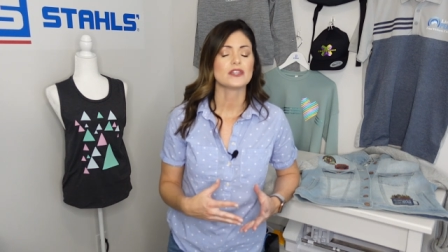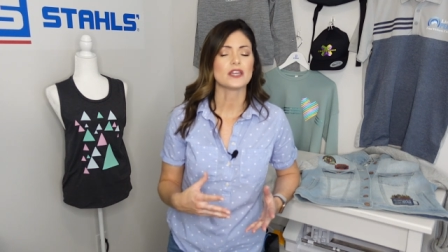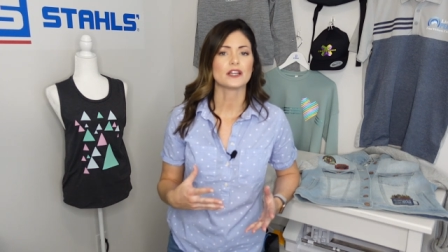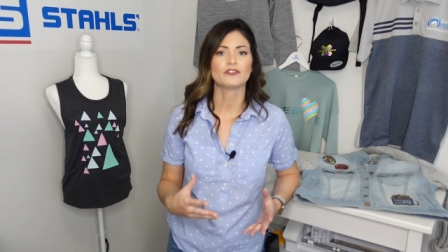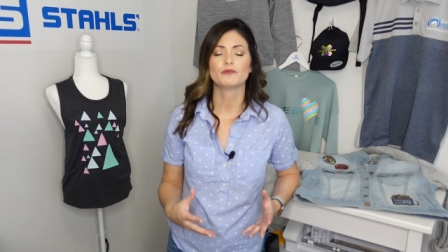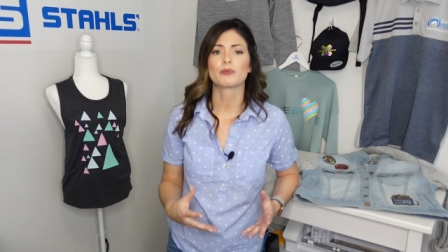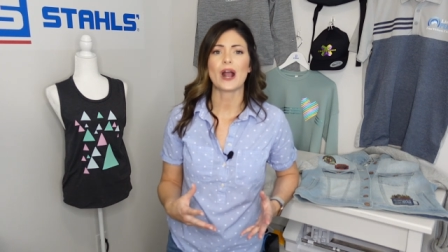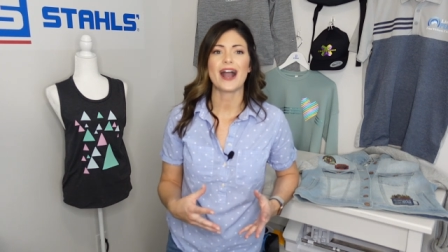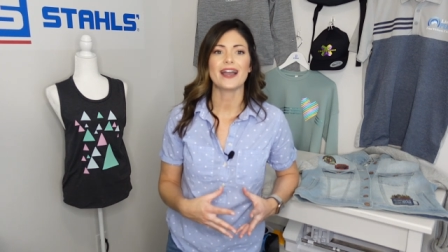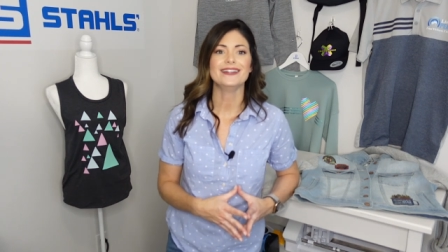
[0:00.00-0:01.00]
Think of
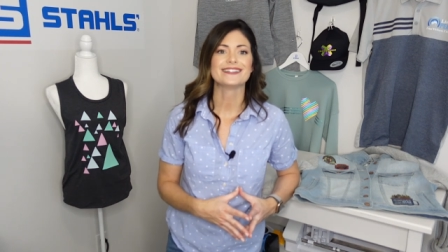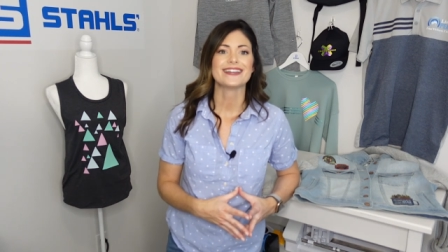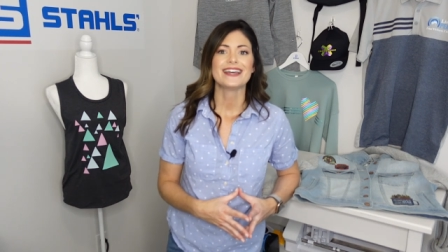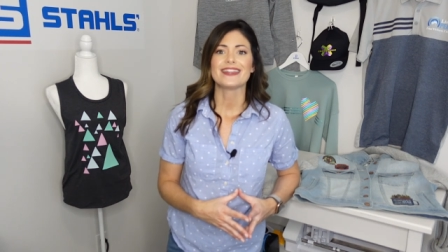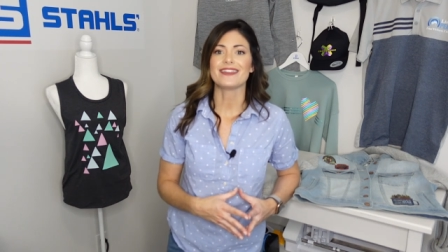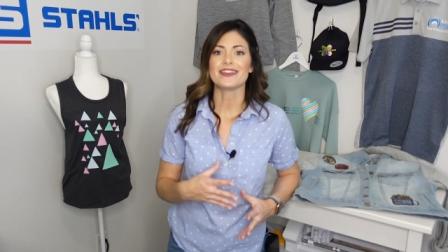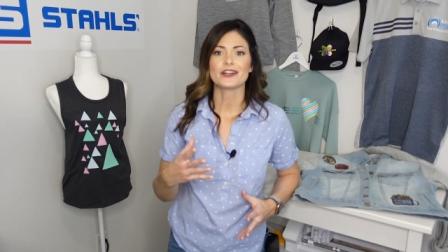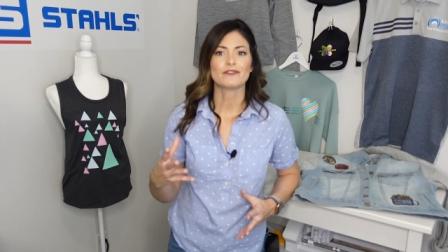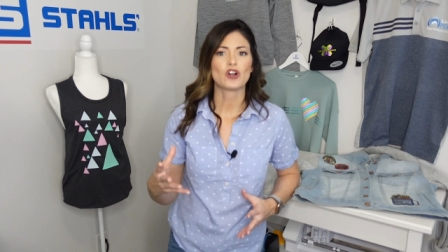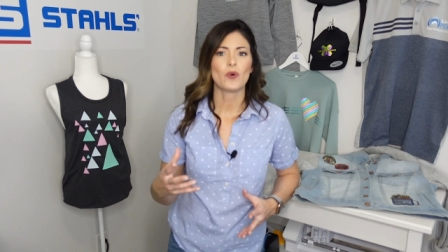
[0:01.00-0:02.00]
brides,
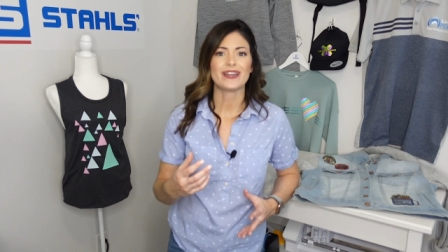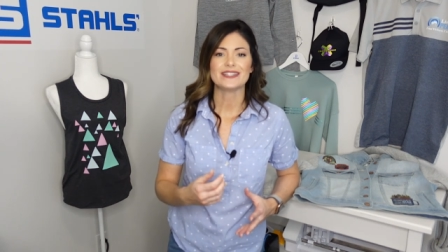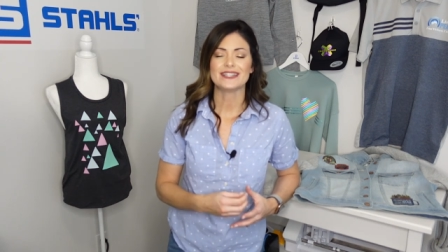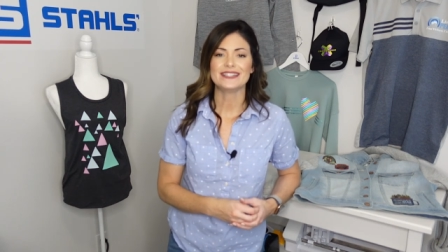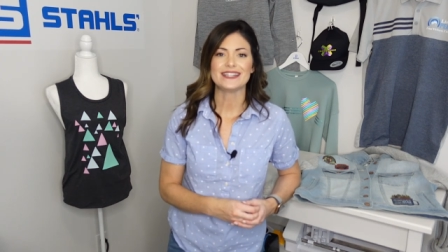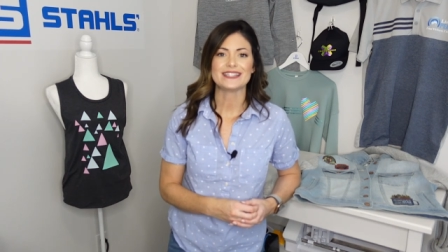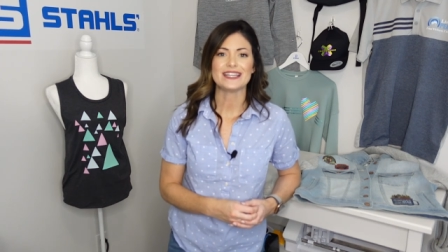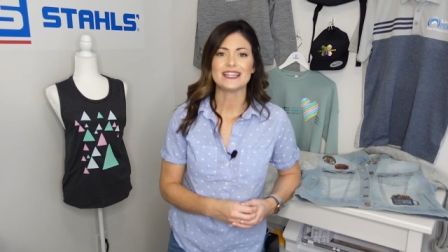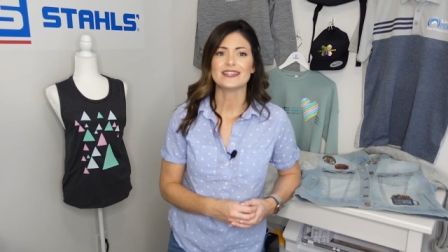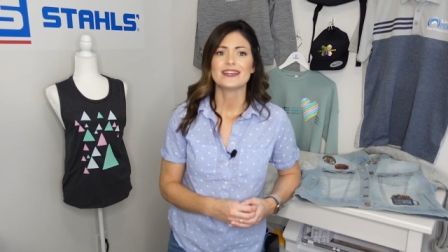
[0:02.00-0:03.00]
think of going to
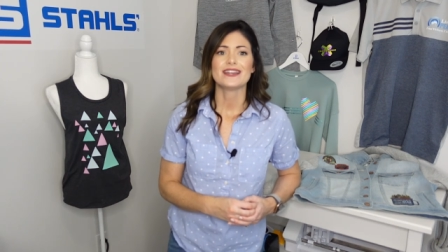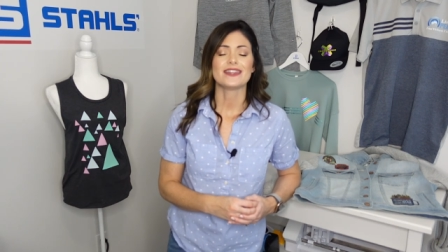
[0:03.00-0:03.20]
Disney,